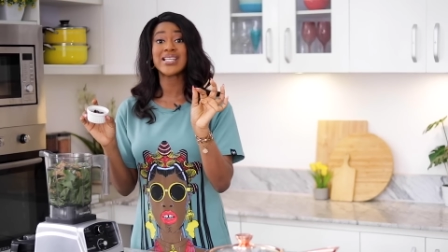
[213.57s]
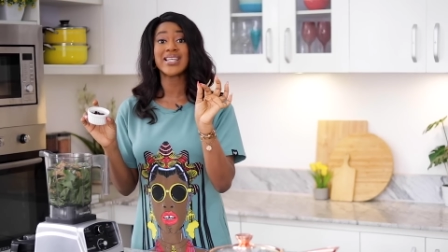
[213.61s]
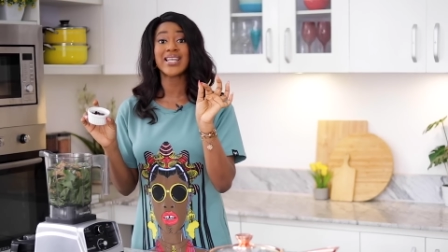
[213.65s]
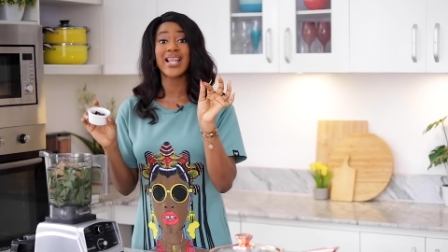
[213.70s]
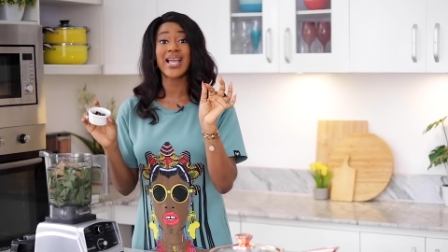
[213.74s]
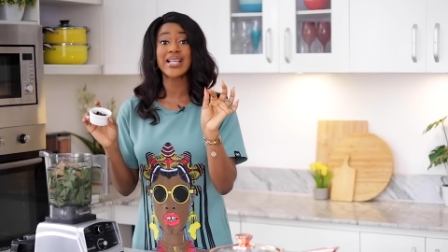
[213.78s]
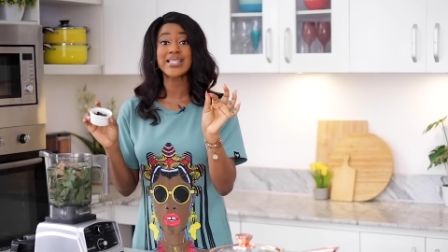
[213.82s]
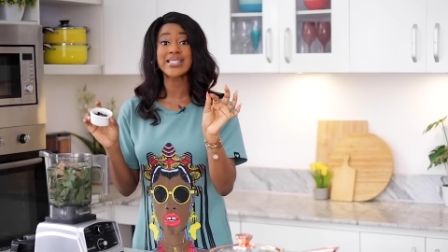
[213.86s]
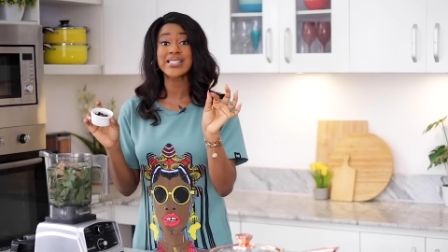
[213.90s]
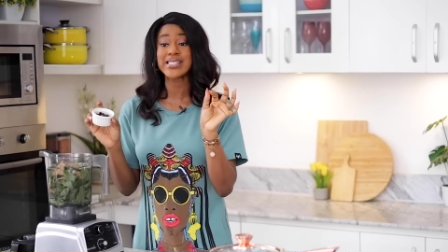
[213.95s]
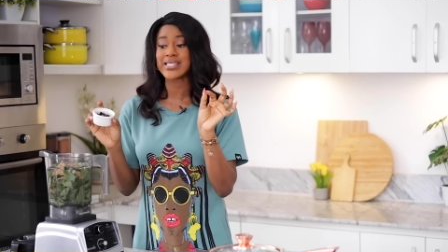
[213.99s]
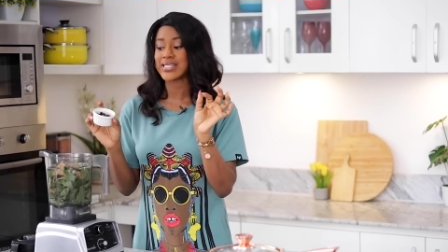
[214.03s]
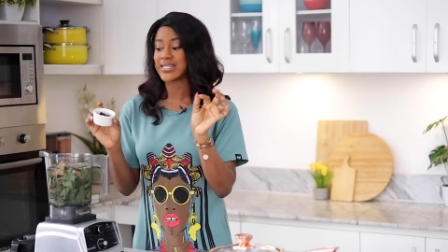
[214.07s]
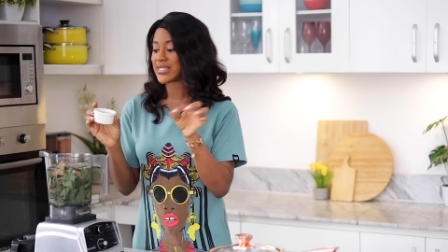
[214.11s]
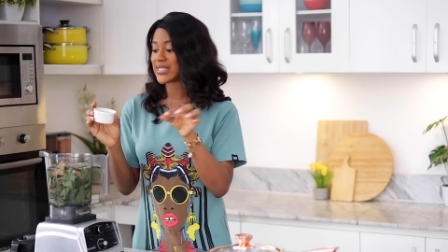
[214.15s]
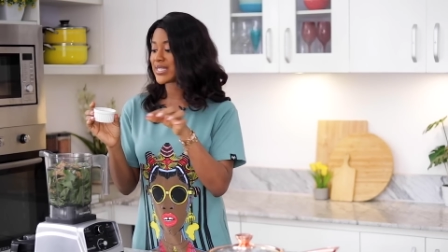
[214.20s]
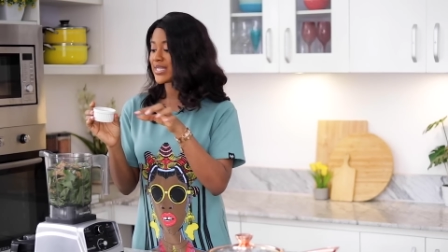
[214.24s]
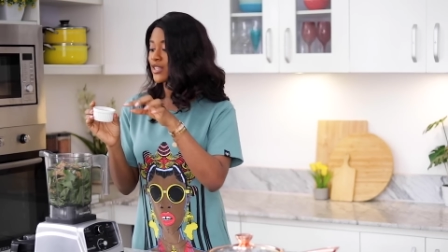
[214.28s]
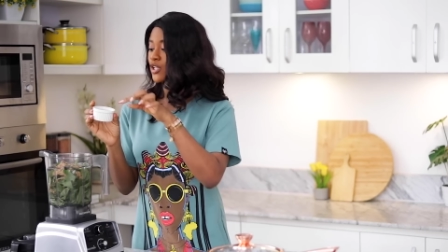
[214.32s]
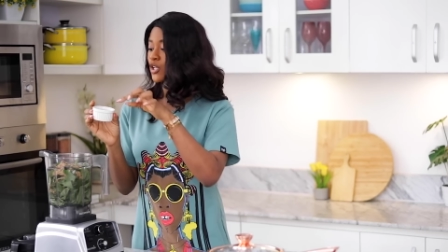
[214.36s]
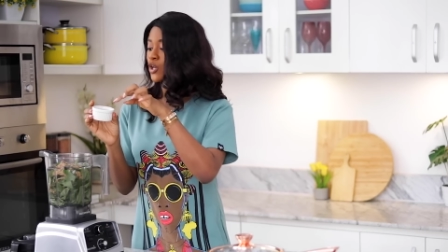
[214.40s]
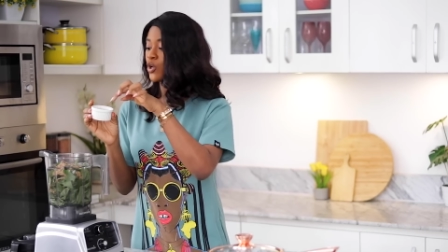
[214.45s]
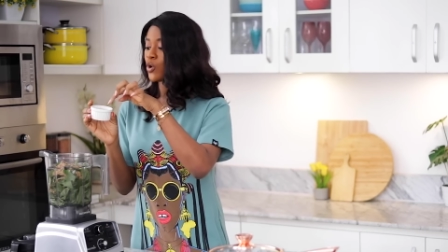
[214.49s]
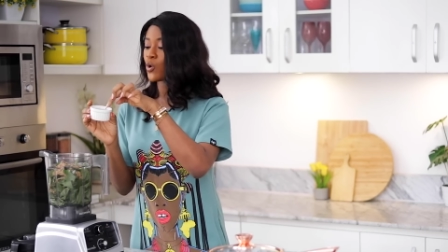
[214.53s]
like to see
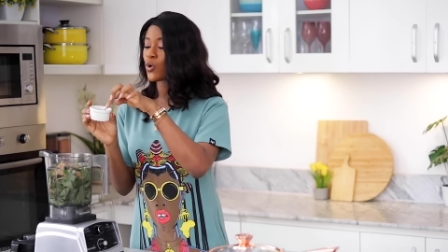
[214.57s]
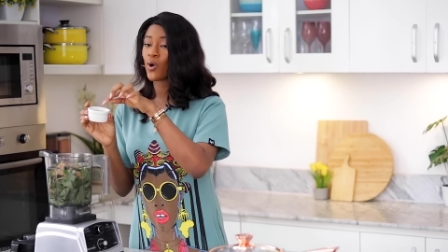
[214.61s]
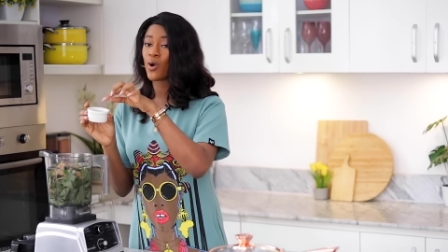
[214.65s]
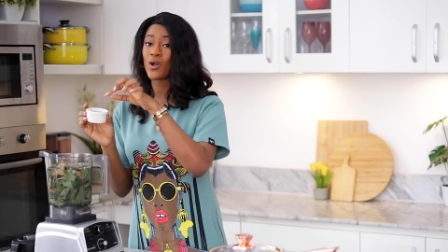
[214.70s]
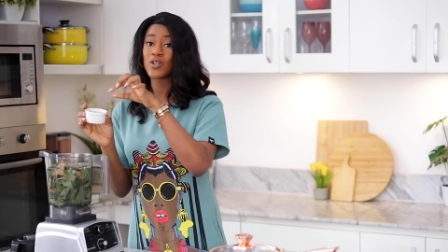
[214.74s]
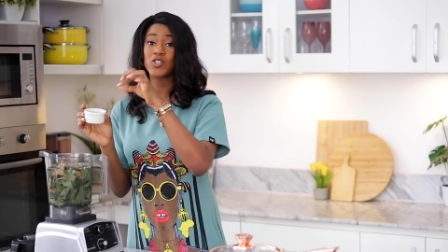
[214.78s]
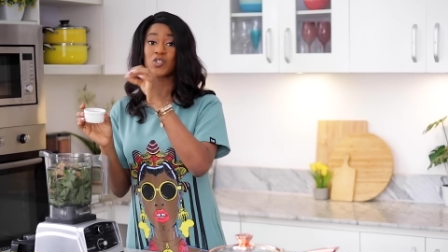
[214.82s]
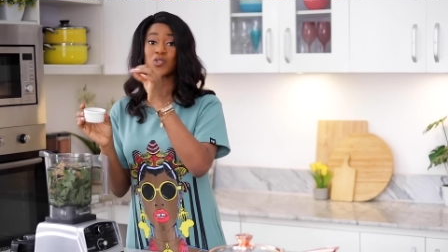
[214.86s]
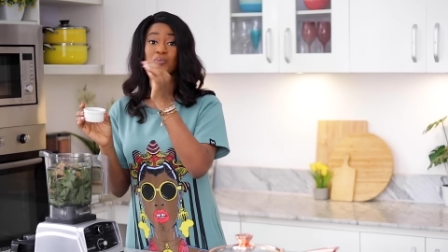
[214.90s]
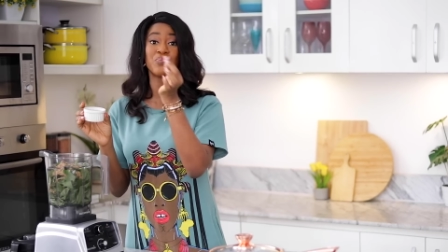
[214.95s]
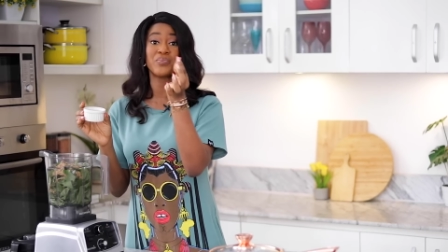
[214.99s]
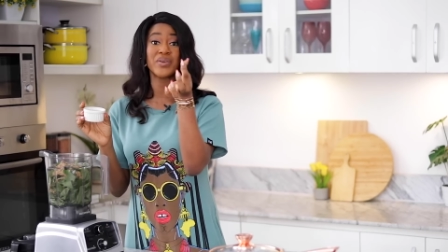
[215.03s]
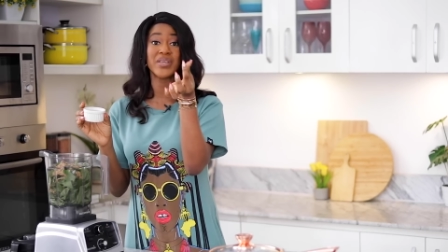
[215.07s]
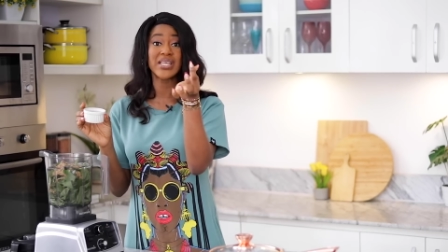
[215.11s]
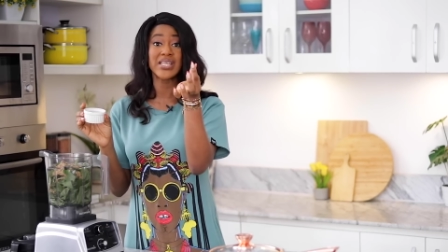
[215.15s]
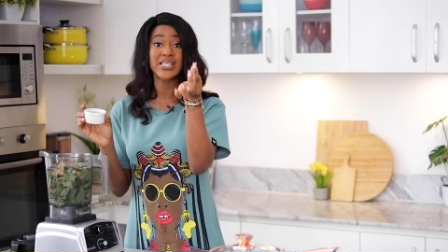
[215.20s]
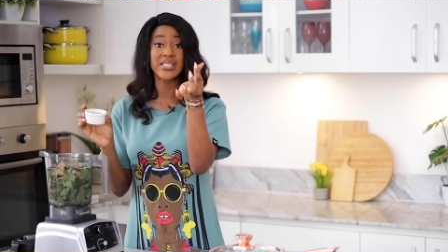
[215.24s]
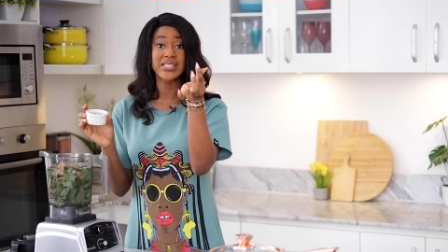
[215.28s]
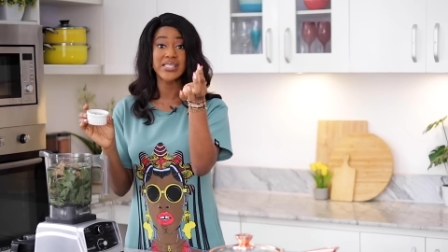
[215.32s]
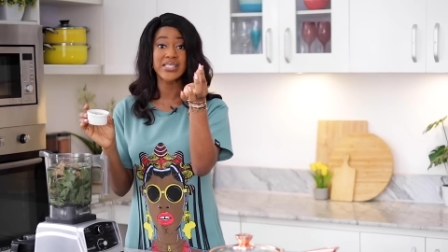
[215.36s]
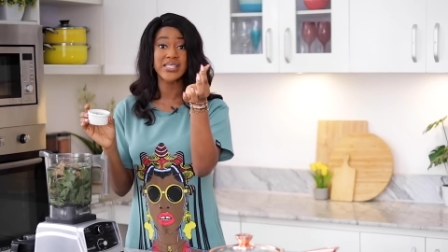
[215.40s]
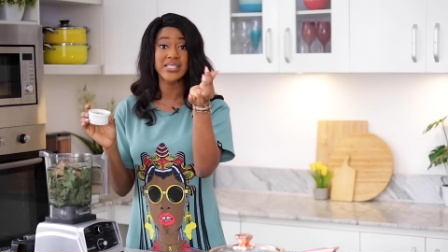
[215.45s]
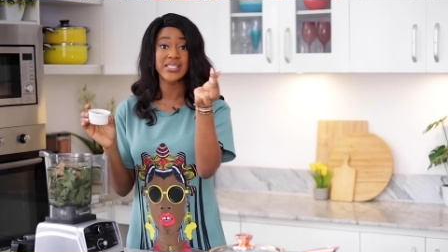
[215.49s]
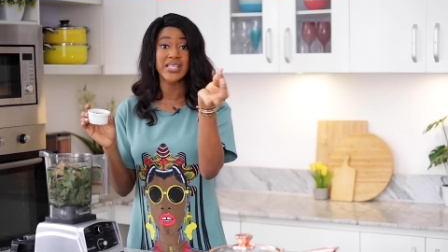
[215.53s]
the locust
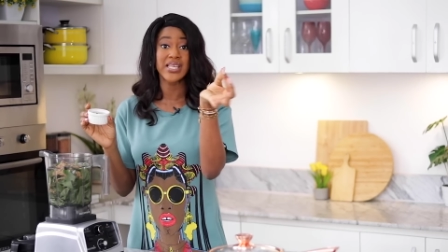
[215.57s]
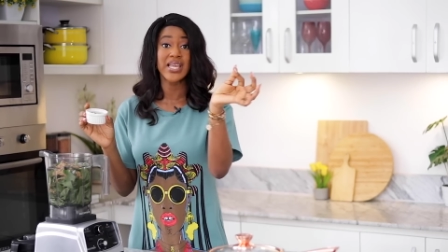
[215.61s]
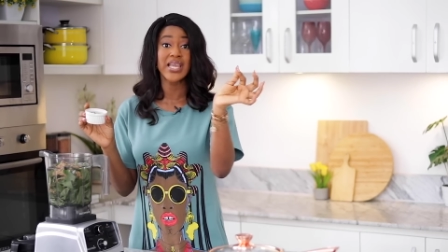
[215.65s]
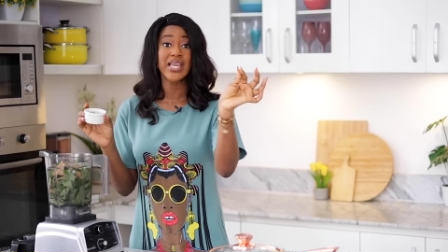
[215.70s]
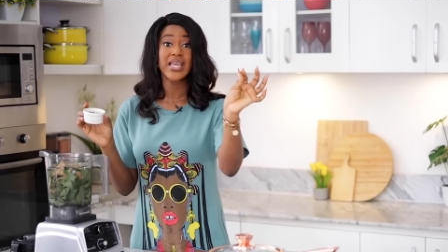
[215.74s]
beans